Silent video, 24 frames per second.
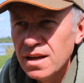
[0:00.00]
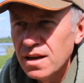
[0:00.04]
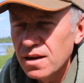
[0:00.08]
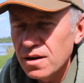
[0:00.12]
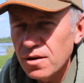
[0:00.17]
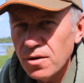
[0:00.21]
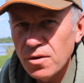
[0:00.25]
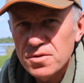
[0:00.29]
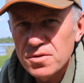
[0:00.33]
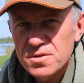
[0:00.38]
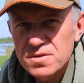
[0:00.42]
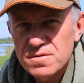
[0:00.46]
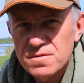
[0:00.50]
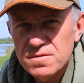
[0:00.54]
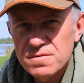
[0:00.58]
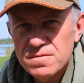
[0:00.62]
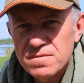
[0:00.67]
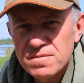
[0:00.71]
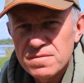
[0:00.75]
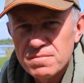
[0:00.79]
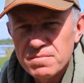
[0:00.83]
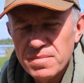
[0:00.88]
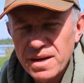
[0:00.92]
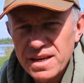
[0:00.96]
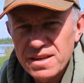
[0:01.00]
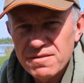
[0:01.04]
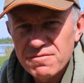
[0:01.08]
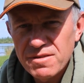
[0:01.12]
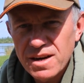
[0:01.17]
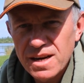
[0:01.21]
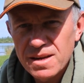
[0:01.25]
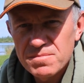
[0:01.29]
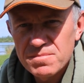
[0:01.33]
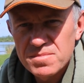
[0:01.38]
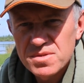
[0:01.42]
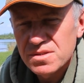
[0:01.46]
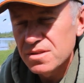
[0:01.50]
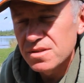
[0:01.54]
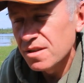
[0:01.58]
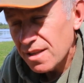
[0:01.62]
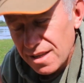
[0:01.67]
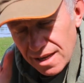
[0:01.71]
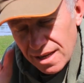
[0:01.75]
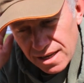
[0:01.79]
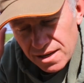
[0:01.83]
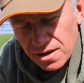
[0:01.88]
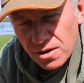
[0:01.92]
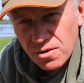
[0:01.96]
Lots of bait wraps
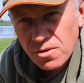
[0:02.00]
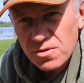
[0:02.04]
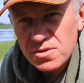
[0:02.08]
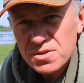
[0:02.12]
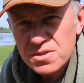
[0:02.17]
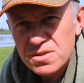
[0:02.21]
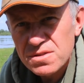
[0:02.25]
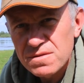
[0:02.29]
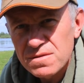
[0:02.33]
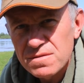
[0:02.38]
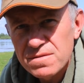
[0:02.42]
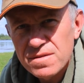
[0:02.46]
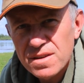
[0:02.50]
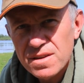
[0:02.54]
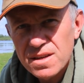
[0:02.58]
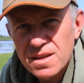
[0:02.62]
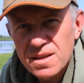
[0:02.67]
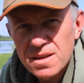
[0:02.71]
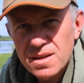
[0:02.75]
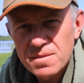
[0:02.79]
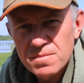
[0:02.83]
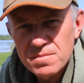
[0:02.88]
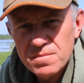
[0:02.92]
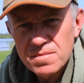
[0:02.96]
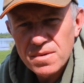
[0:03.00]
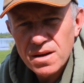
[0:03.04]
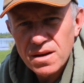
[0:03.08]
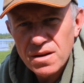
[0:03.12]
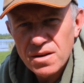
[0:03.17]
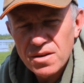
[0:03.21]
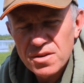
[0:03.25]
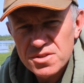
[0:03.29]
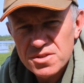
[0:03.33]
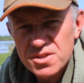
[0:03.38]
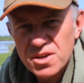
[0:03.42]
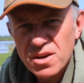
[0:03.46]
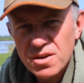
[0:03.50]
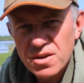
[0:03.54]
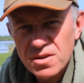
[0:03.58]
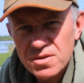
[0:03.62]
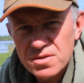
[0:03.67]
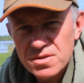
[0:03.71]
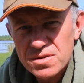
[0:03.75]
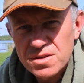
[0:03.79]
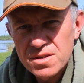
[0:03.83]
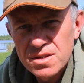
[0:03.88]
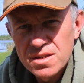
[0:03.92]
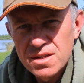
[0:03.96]
and lots of large
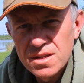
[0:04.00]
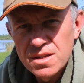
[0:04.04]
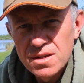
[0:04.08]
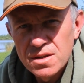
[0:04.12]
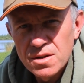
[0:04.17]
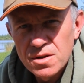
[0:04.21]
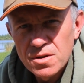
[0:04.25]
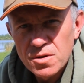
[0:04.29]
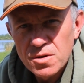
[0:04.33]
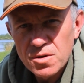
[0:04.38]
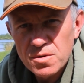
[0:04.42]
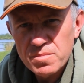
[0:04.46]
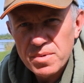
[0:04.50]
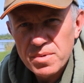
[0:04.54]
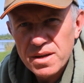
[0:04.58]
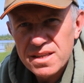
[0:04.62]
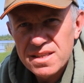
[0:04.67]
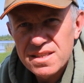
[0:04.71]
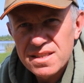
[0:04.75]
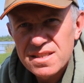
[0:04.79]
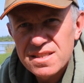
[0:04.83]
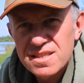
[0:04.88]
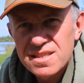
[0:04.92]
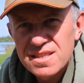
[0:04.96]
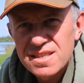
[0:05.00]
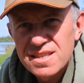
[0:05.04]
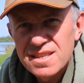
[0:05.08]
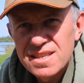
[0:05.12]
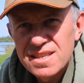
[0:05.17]
hard hook baits